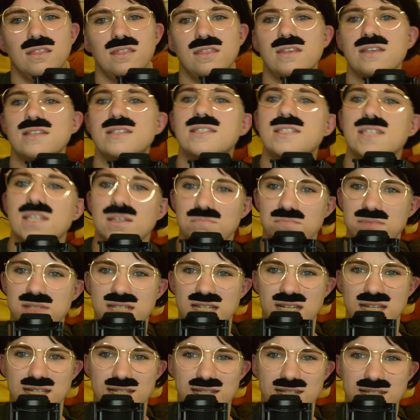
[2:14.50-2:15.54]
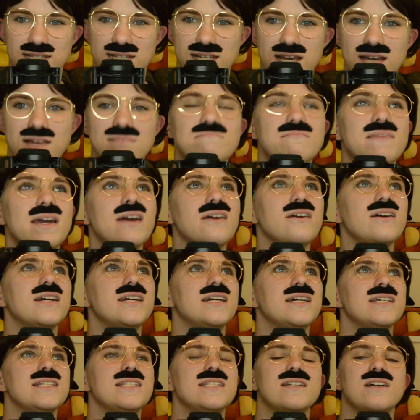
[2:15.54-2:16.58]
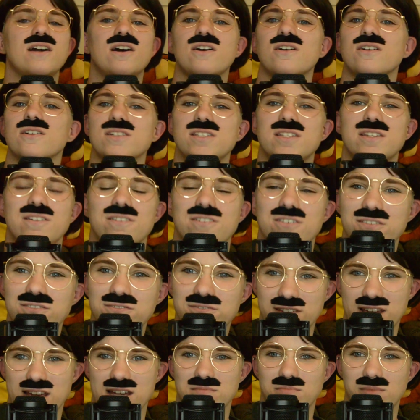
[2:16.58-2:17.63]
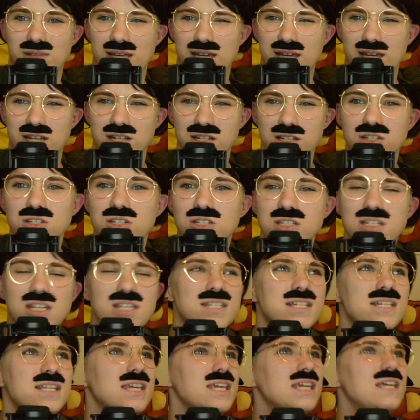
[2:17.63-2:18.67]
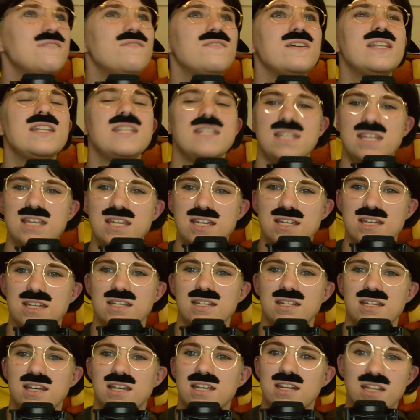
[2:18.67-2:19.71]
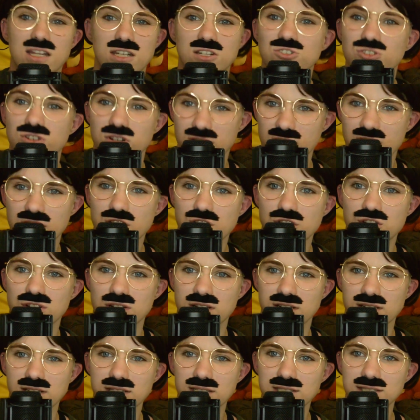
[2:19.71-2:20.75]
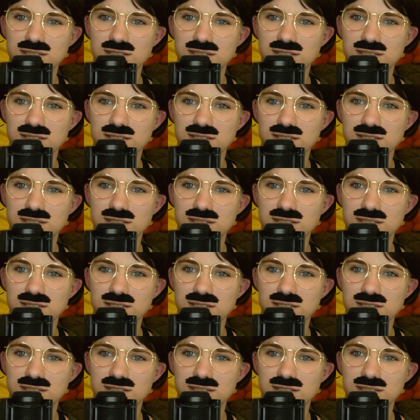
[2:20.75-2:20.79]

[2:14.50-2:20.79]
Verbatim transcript: The Simpsons, America's cartoon family, doesn't even need an introduction.